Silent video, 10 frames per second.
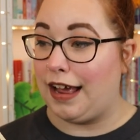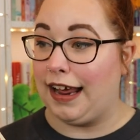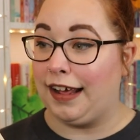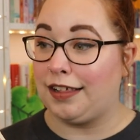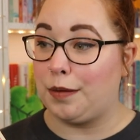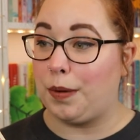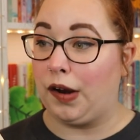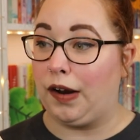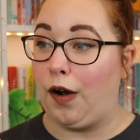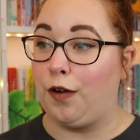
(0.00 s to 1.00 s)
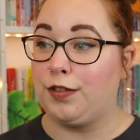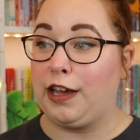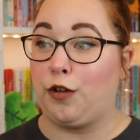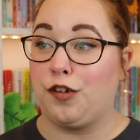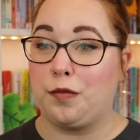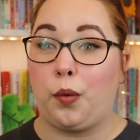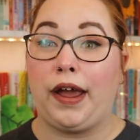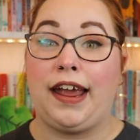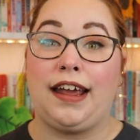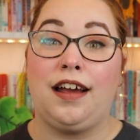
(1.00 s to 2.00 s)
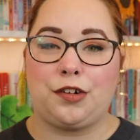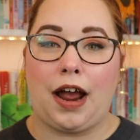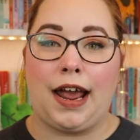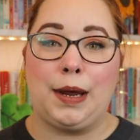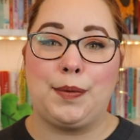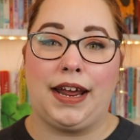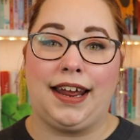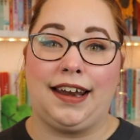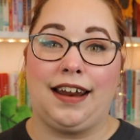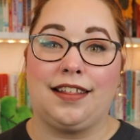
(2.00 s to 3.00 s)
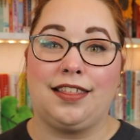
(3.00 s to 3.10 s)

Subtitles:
is a part of the Ojibwe tribe in